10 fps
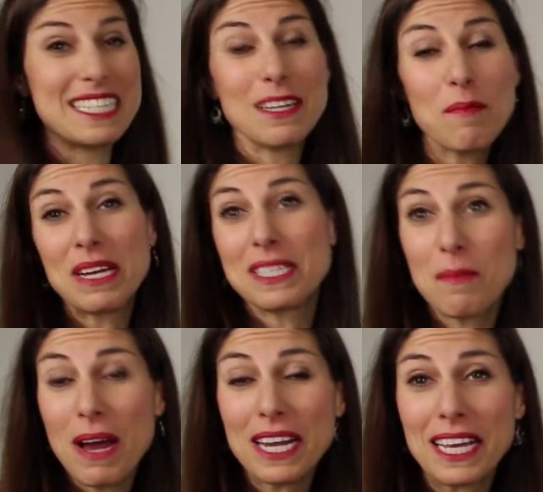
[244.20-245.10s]
I still made
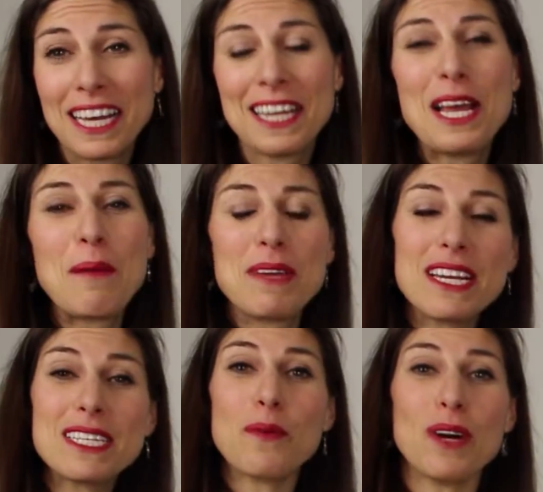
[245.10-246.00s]
some money
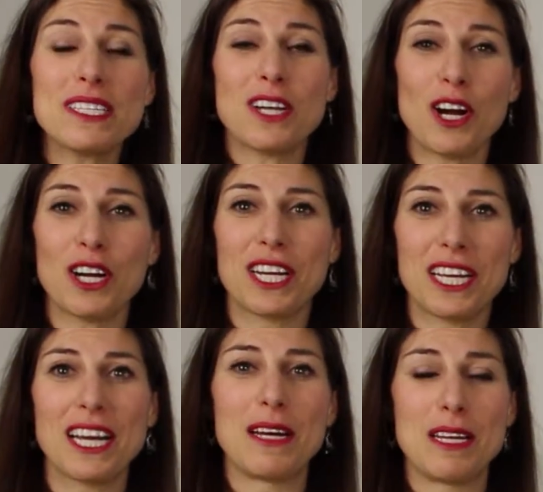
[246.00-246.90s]
because I was
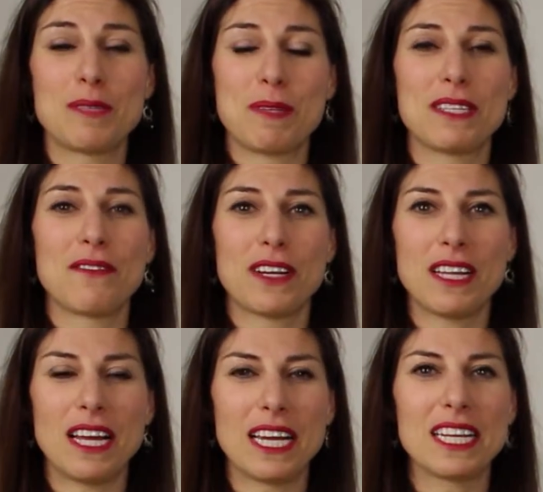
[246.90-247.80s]
targeting a specific
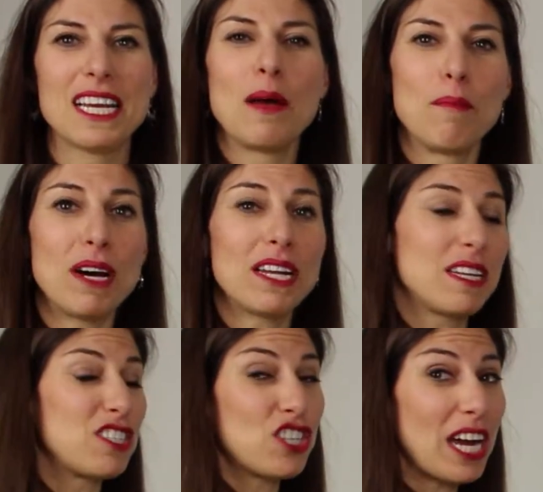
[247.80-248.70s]
client.
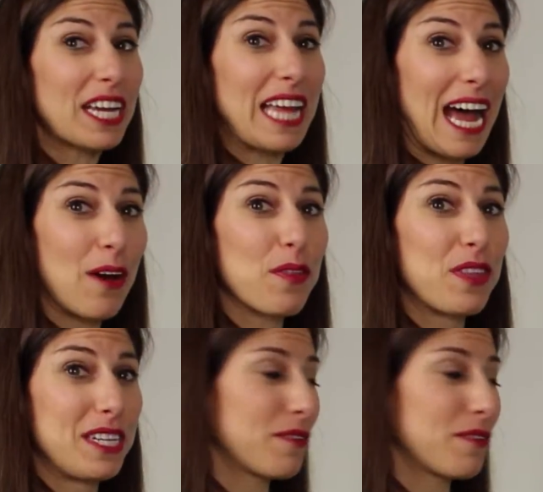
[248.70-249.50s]
But check out the